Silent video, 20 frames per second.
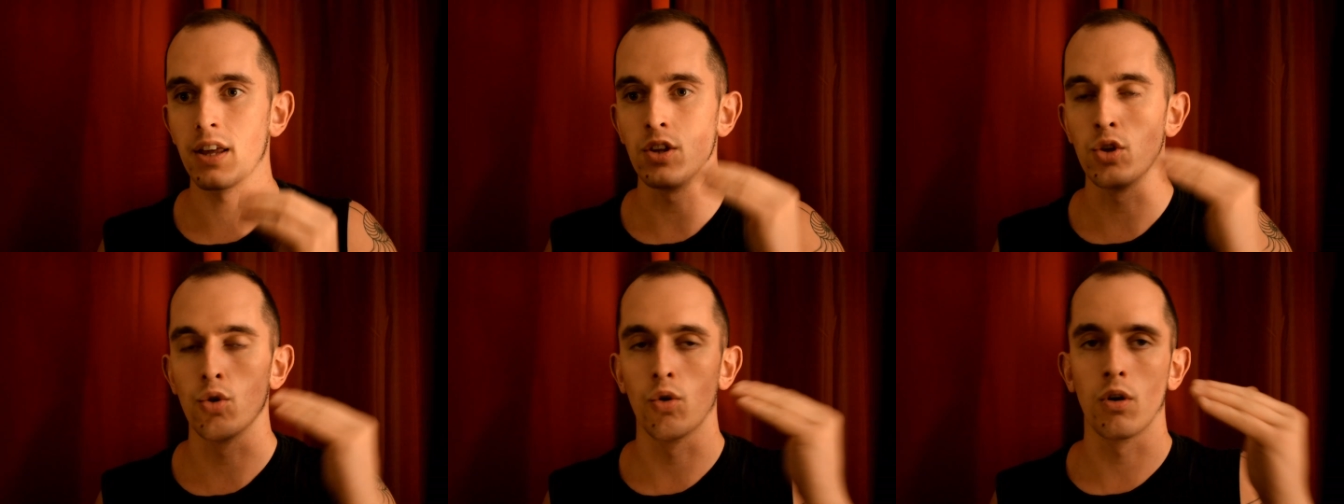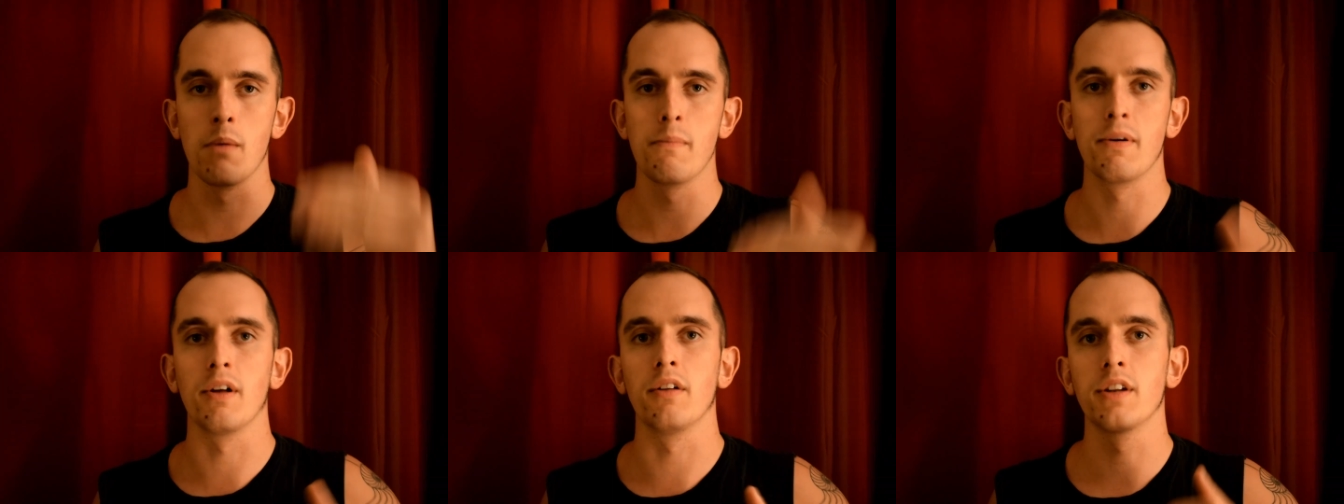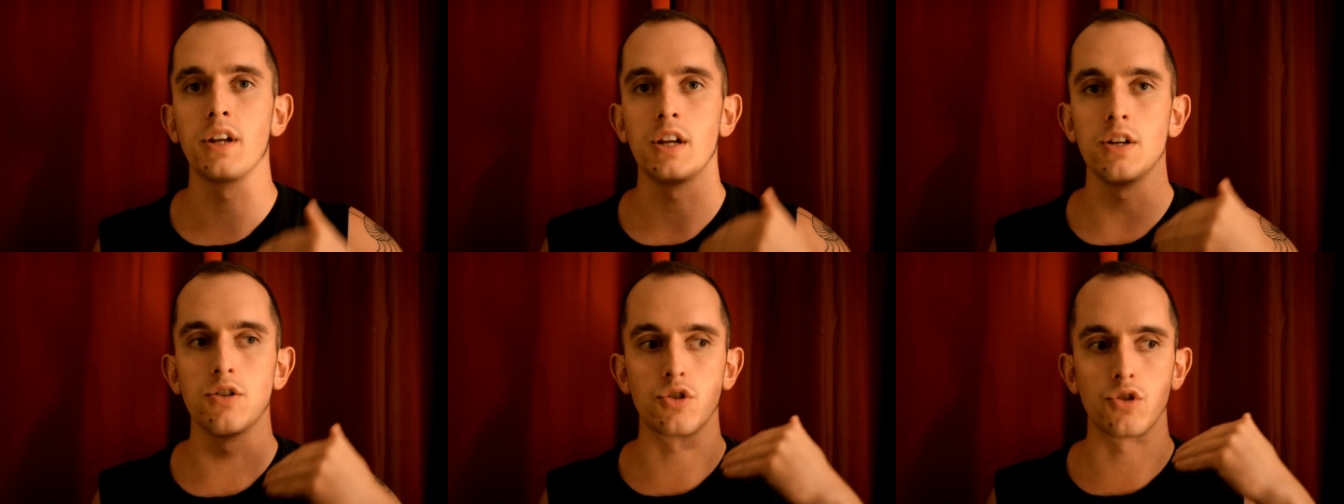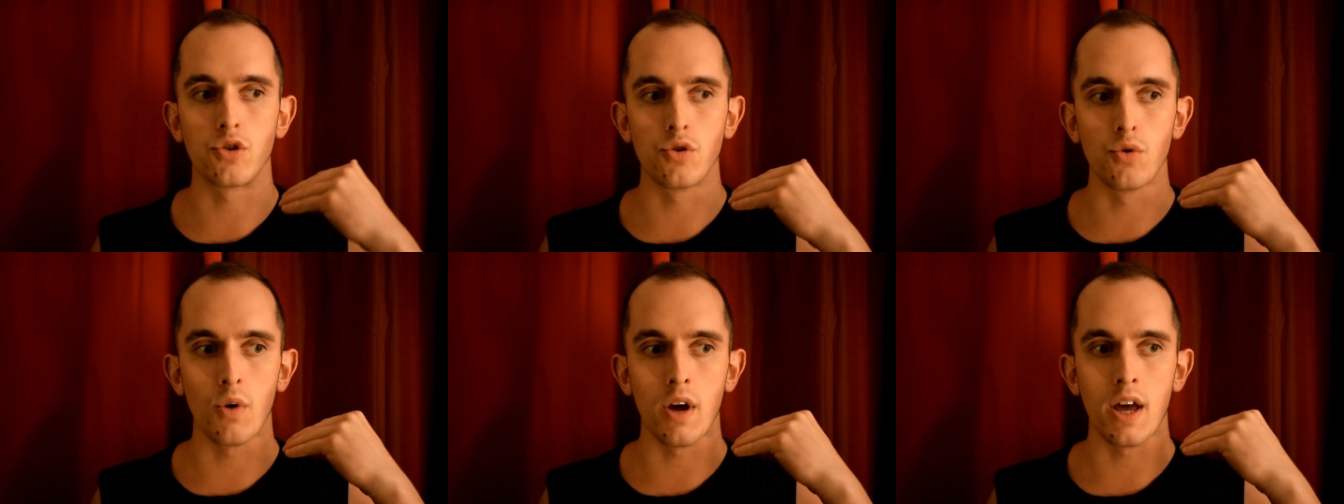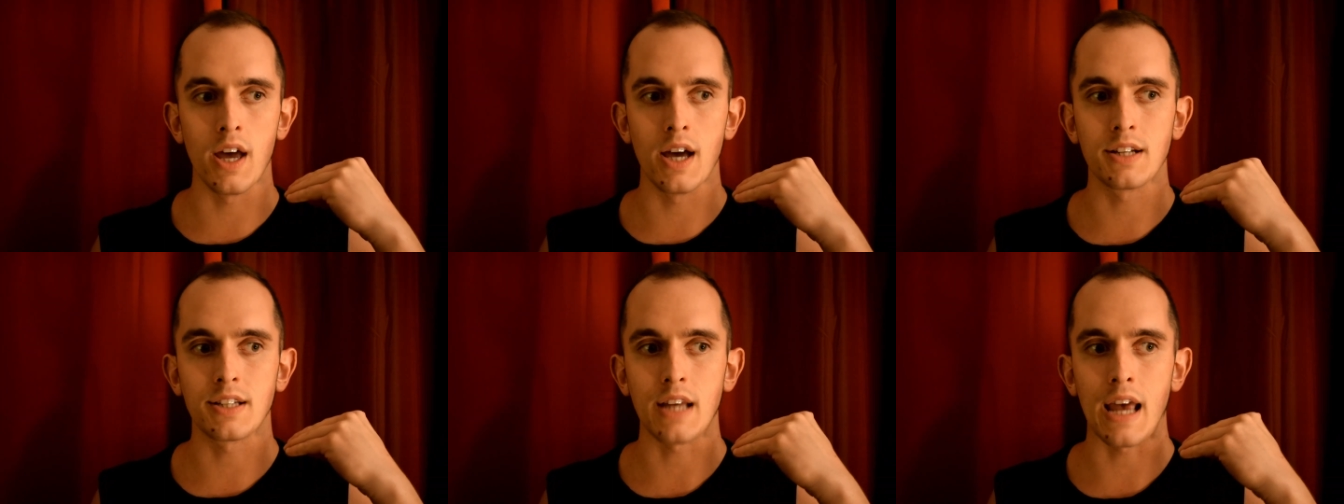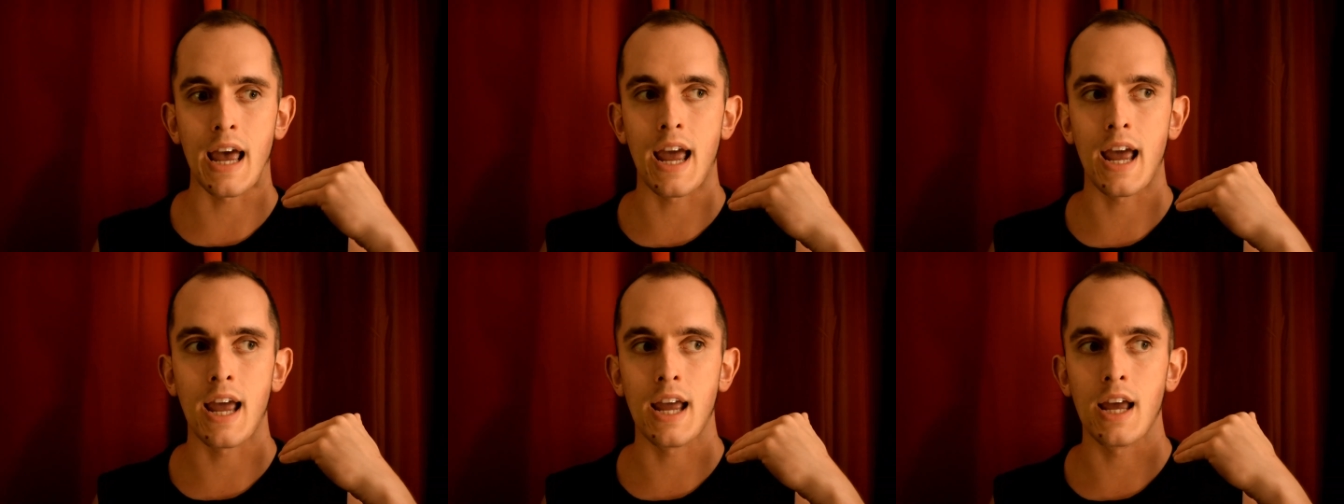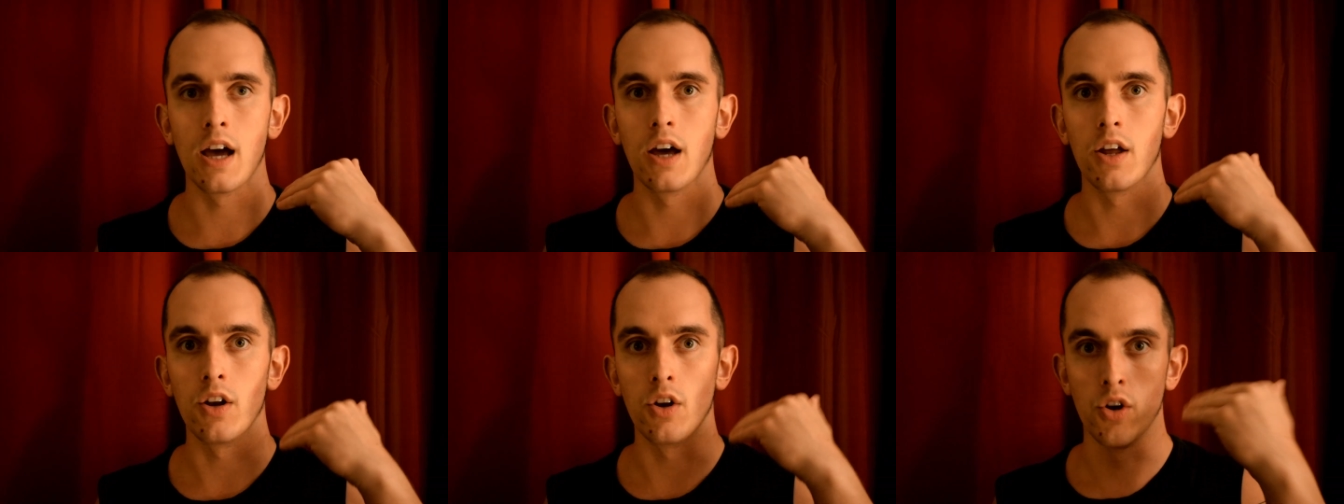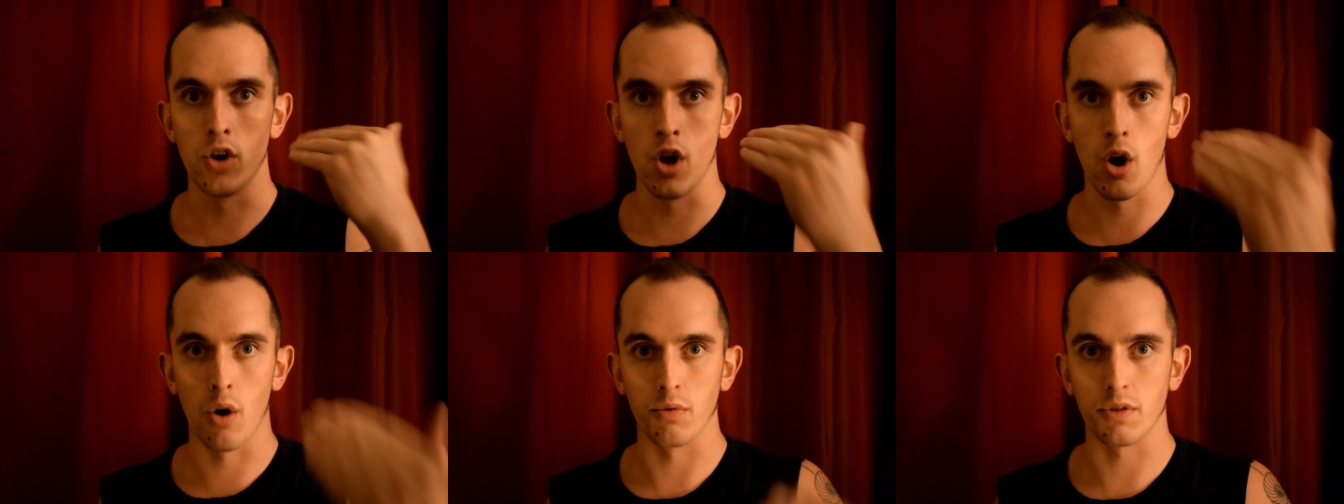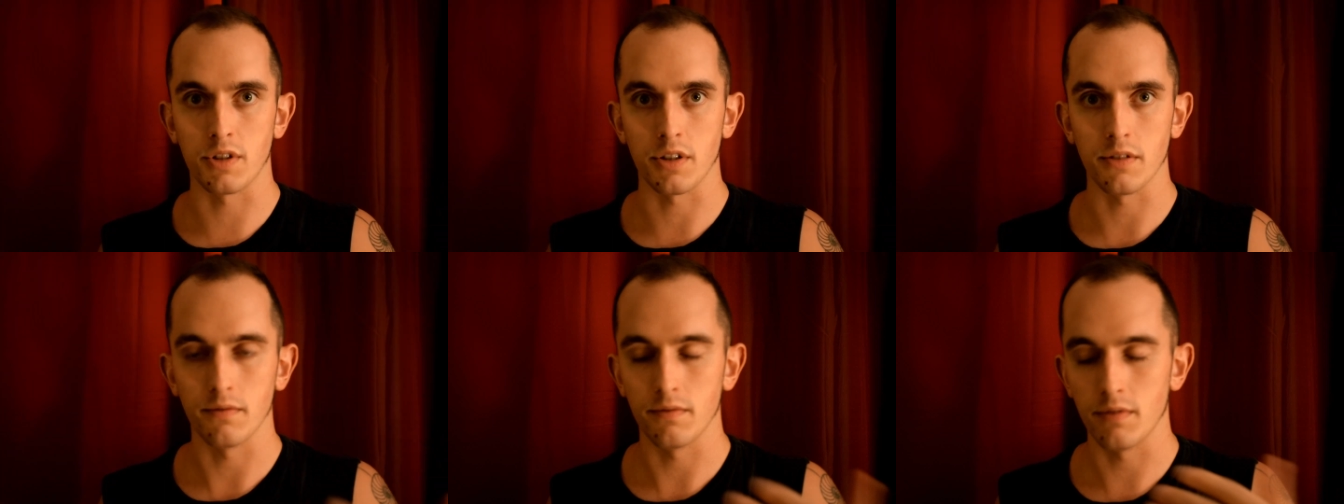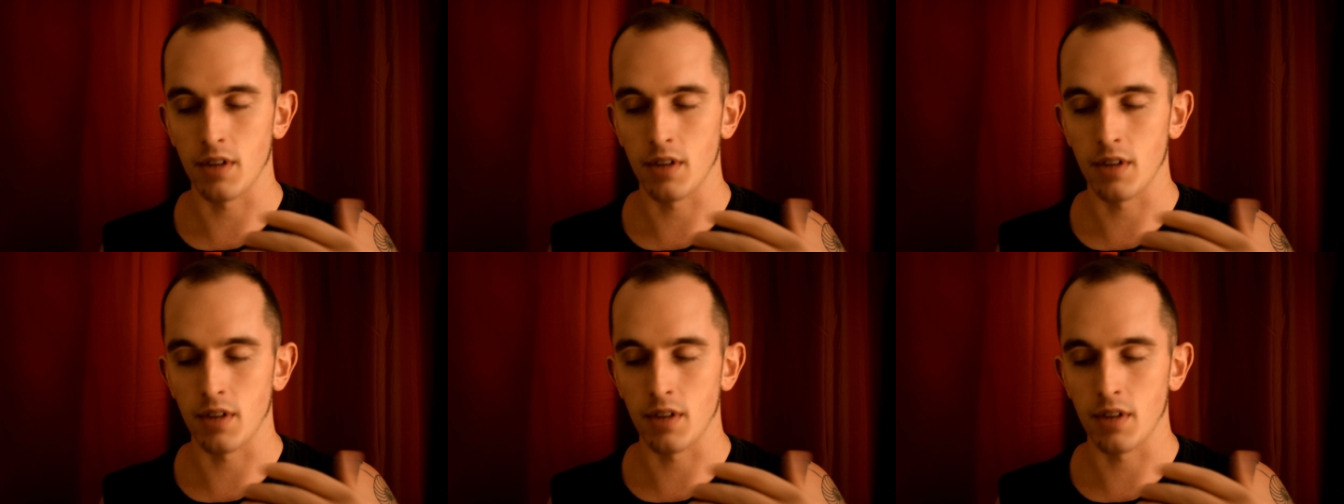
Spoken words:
your ability to hit a note.